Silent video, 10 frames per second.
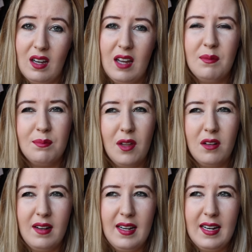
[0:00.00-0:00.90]
I'm
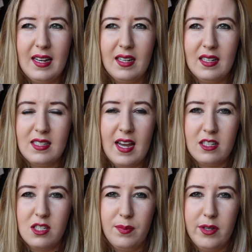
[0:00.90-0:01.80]
not really like an
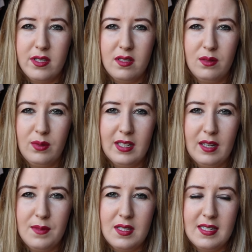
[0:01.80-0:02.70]
attached person when it
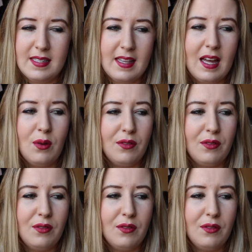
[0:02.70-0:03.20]
comes to things like that.